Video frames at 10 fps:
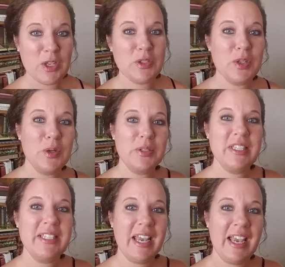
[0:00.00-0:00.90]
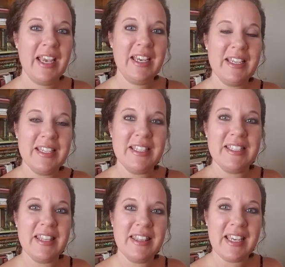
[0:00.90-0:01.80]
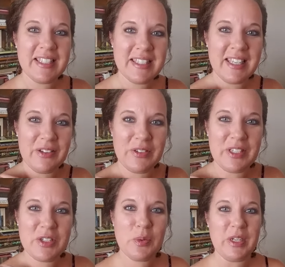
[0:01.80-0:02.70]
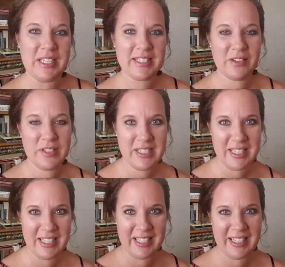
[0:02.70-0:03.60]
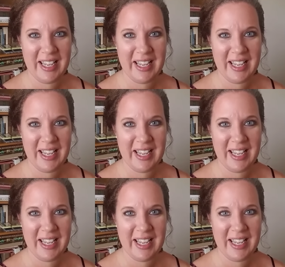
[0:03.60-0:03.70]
So today is Thanksgiving 2017,